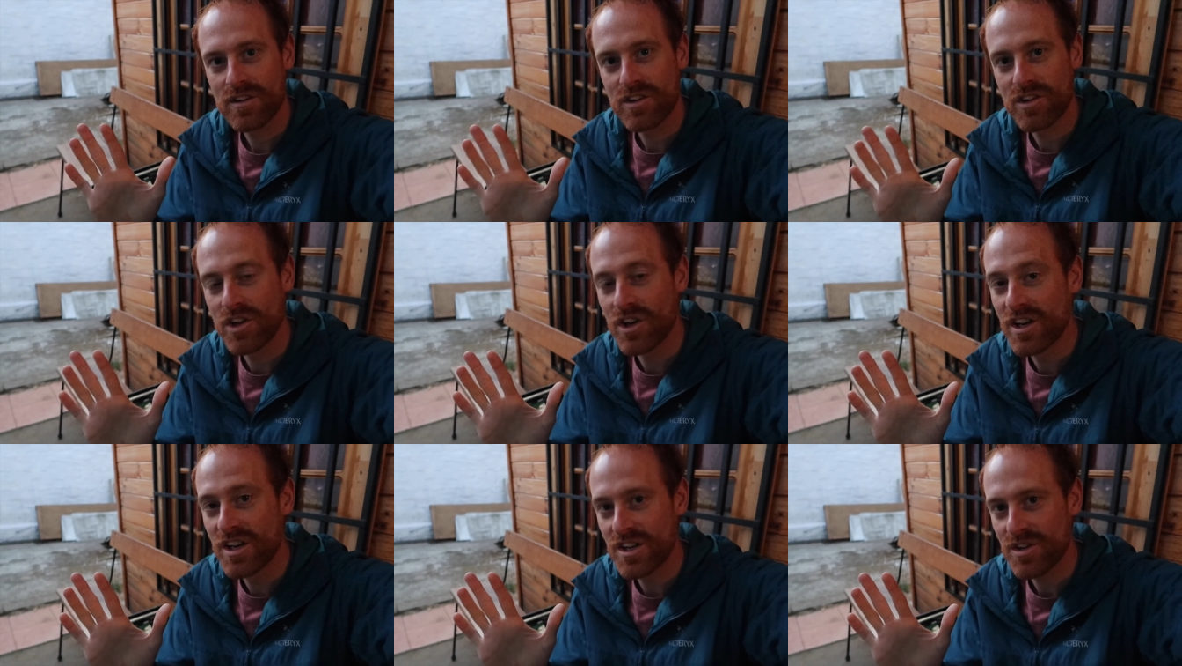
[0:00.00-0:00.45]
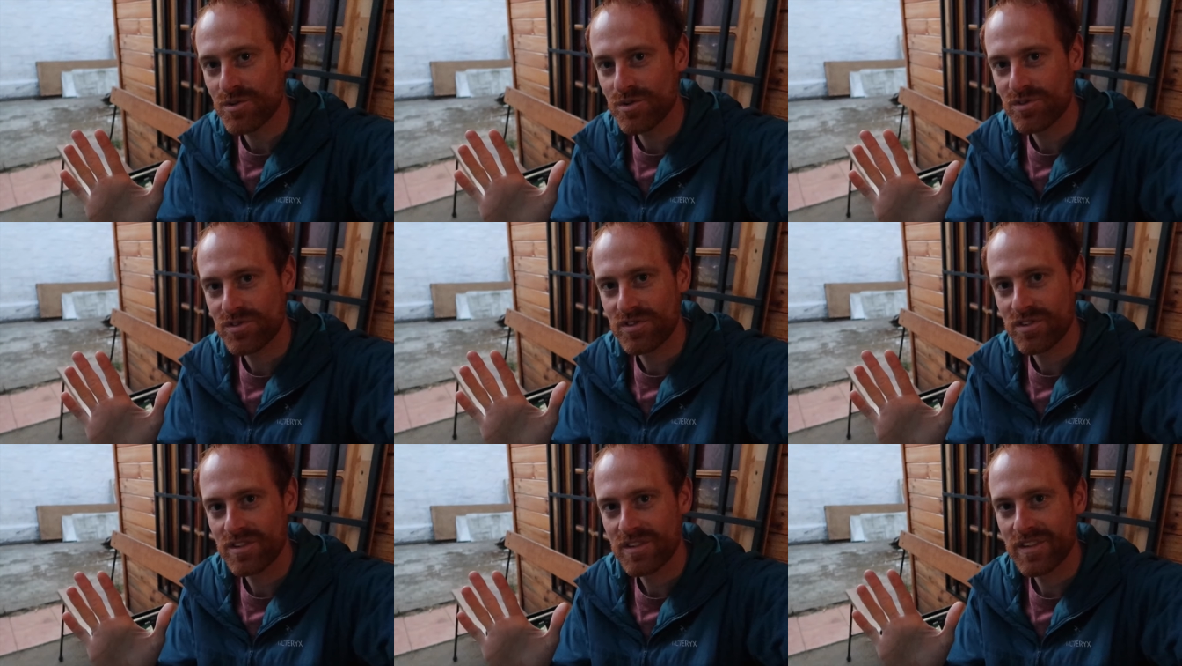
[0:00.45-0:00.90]
good
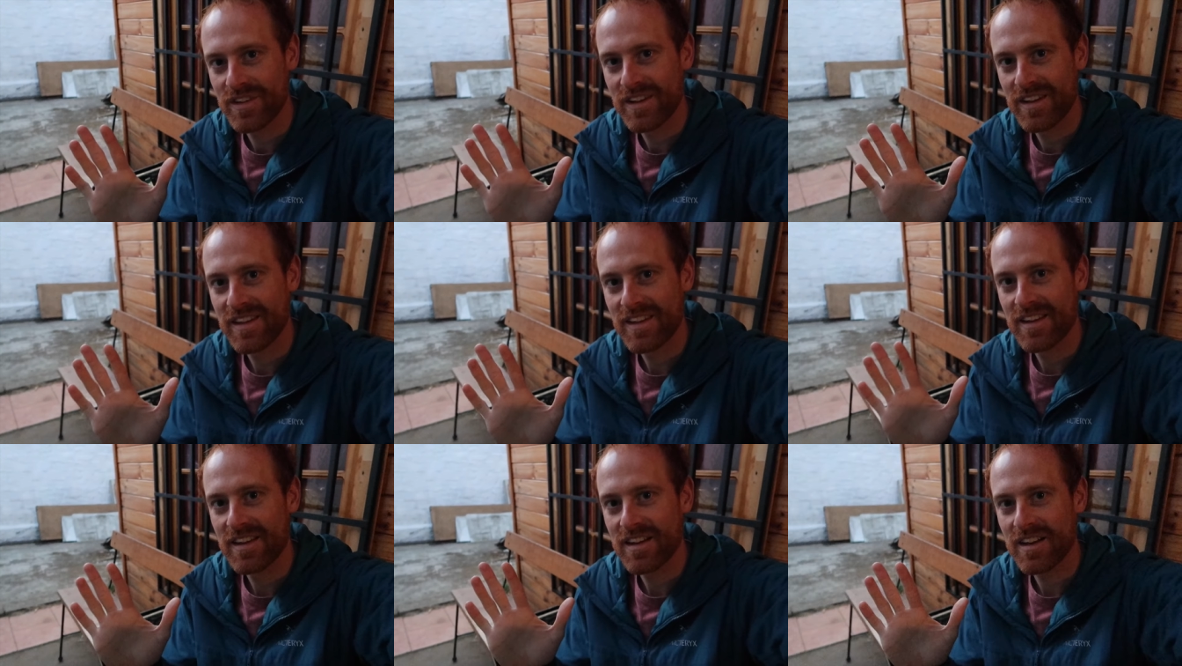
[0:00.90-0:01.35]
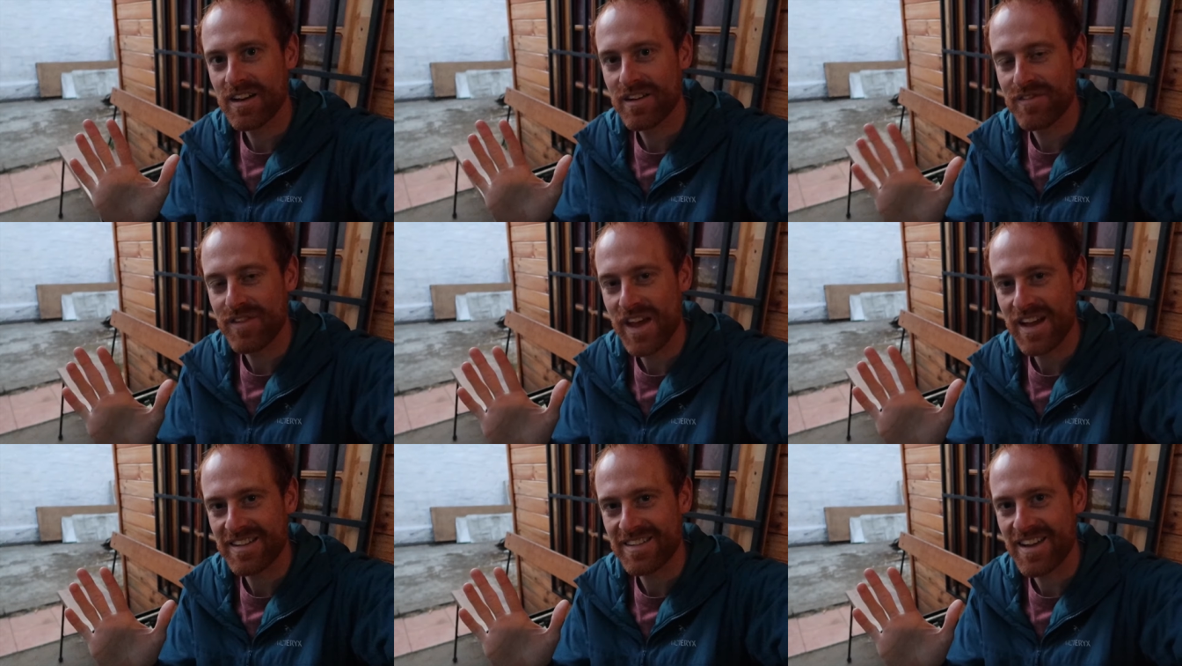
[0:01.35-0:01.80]
use
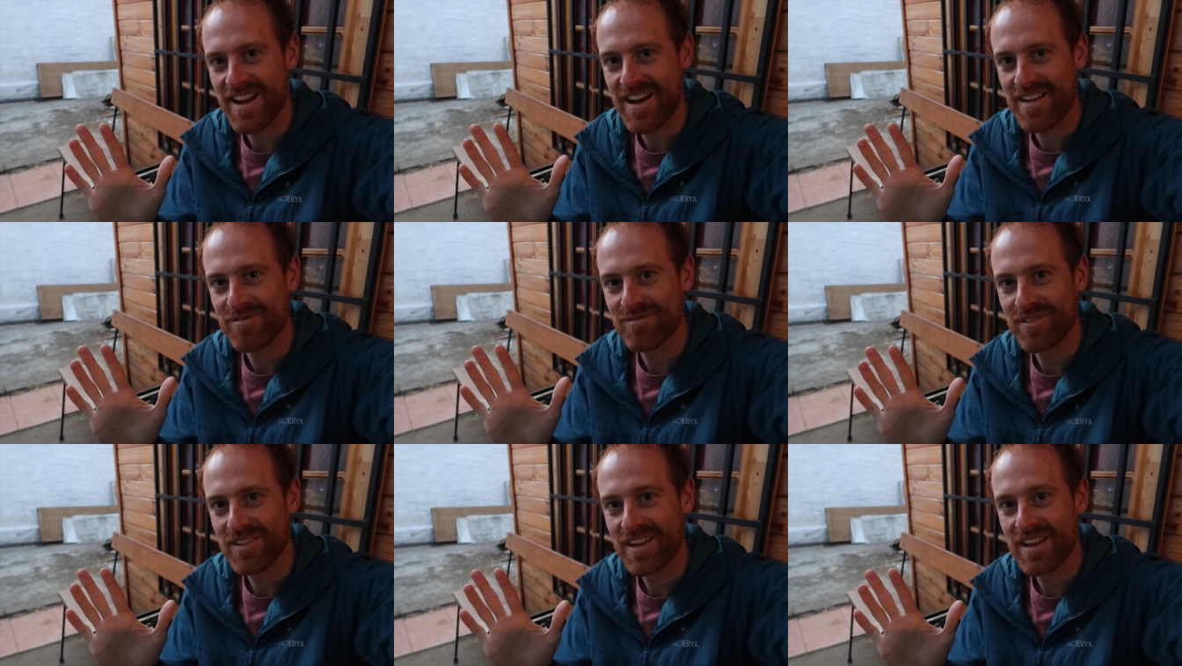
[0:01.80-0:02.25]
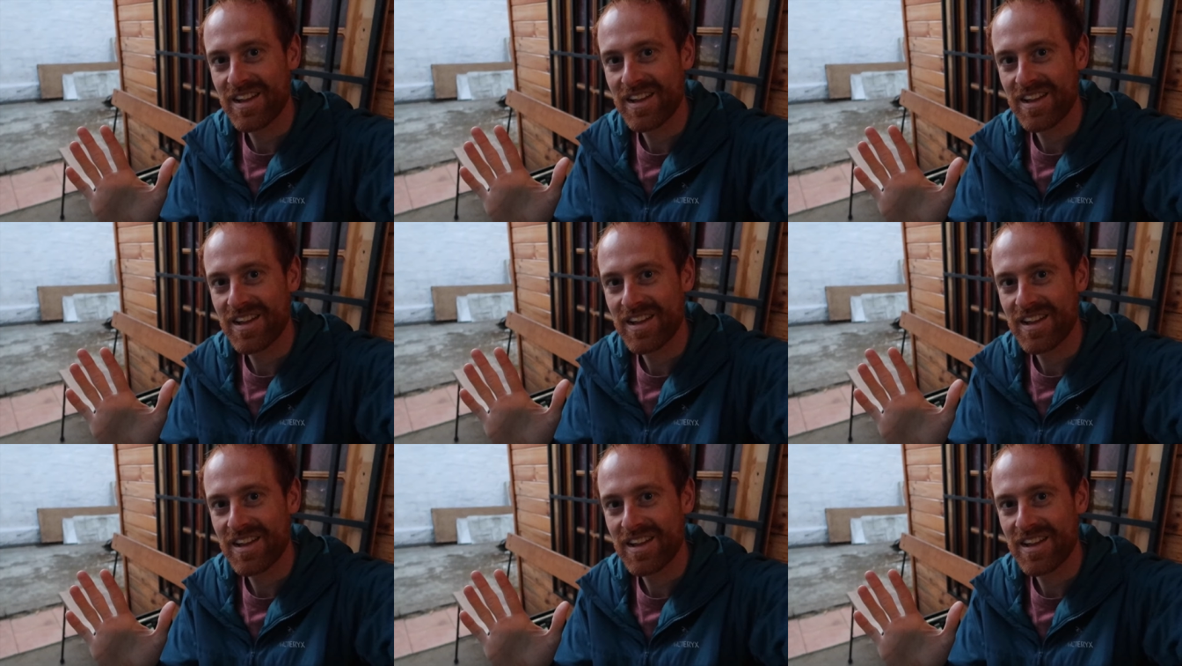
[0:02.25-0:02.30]
of that time.